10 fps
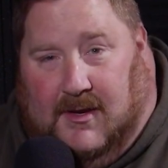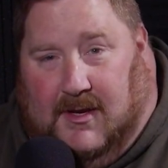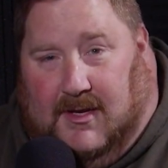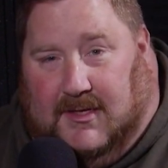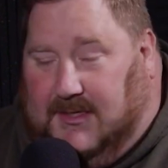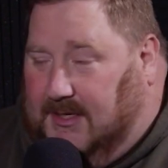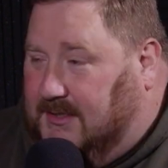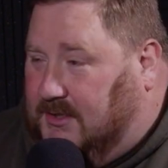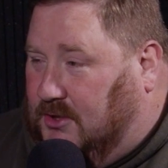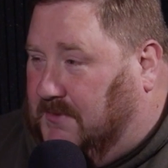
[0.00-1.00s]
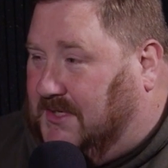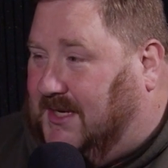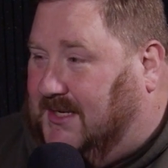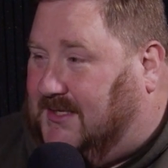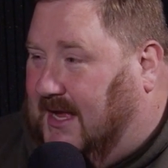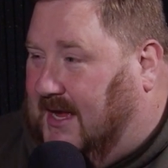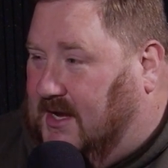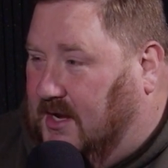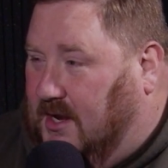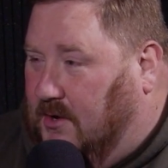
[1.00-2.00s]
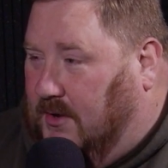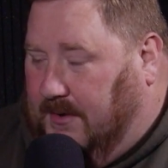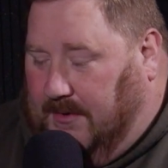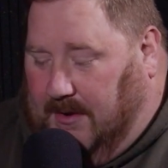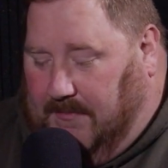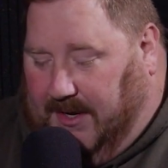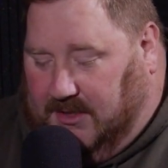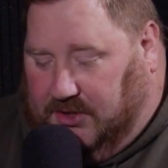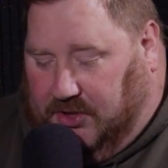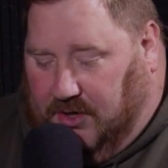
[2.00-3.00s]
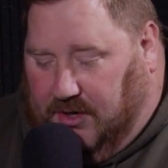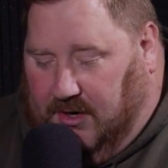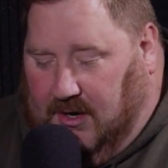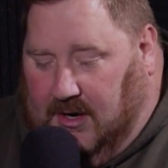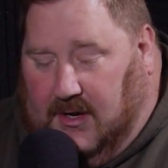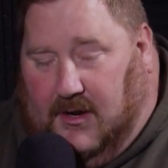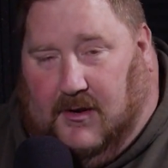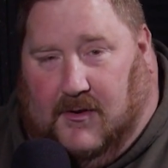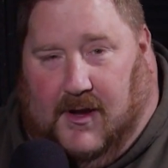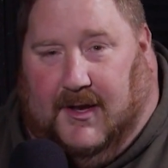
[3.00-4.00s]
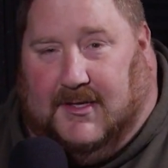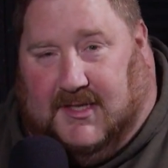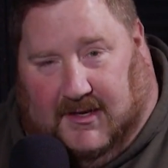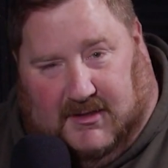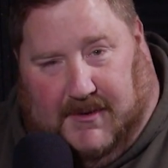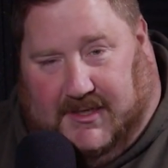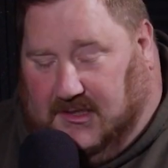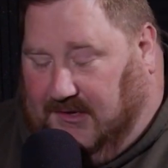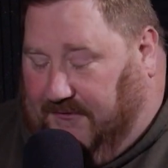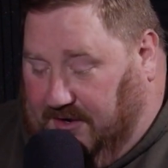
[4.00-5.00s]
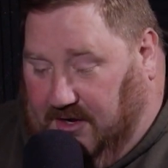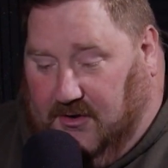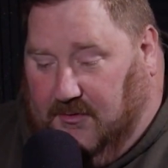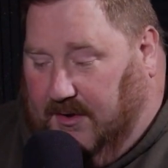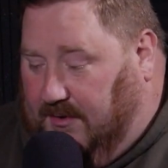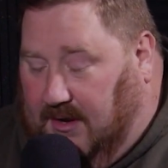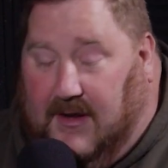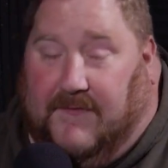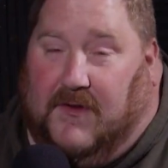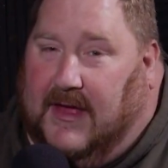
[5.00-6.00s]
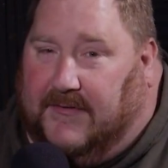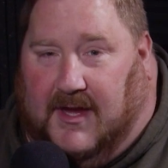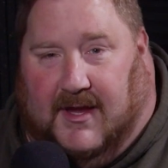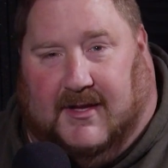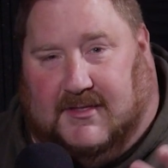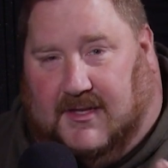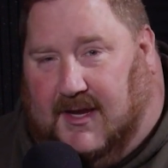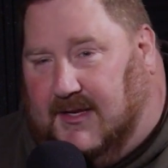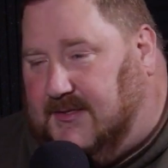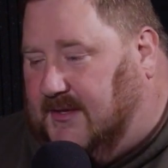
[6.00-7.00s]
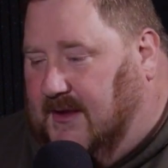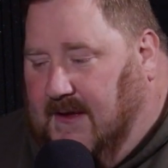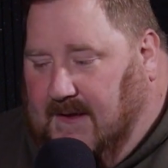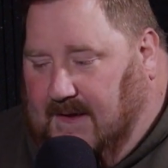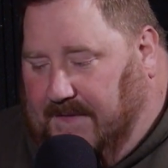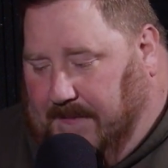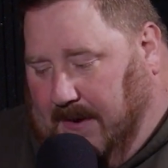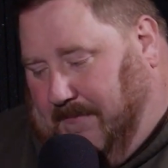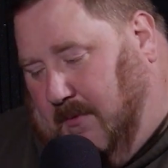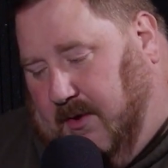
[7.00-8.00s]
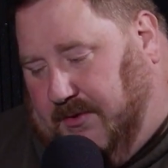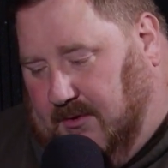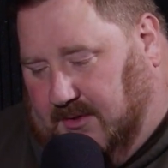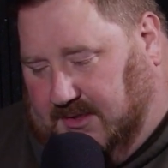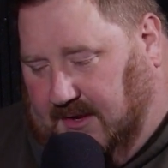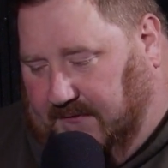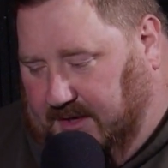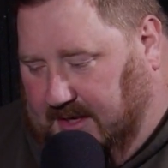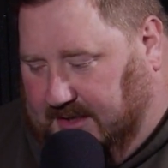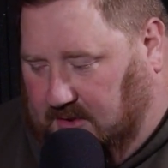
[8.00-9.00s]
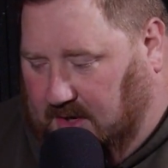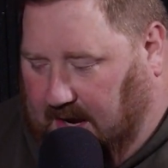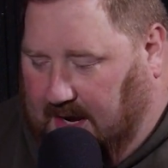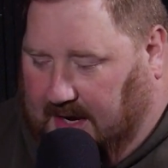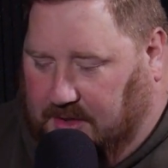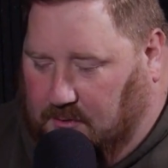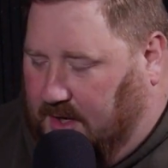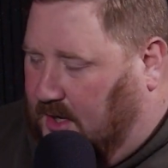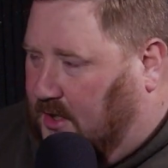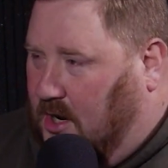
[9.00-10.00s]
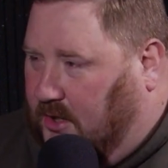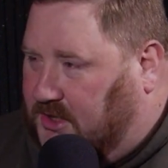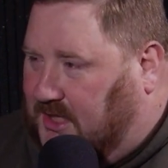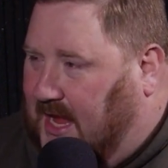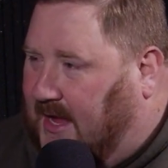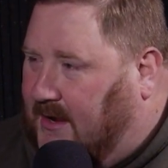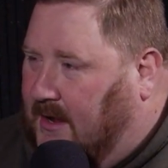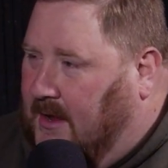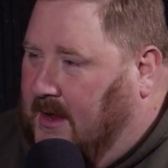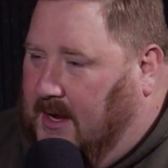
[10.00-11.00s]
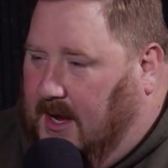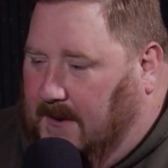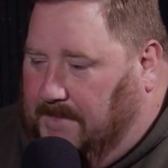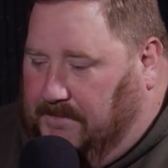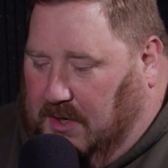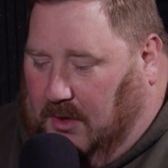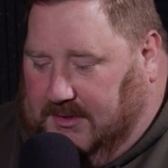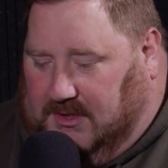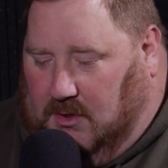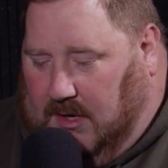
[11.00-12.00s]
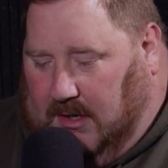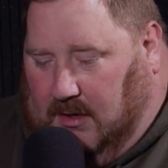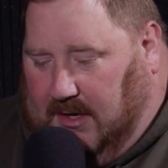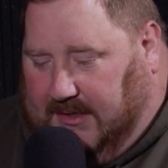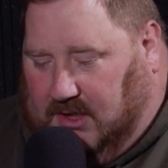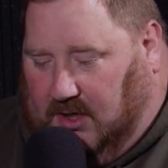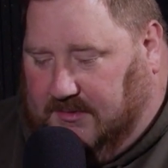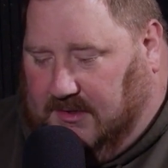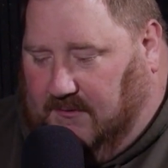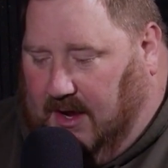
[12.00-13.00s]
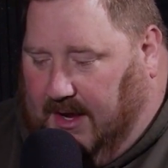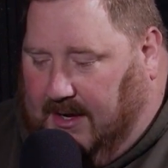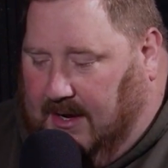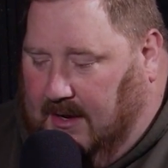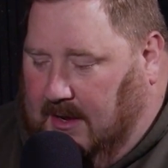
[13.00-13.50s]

is supersedes that, and making sure you're creating safe spaces for you. And if you have kids, the kids that might be with you and stuff like that. So I do want to acknowledge that. But also in terms of like,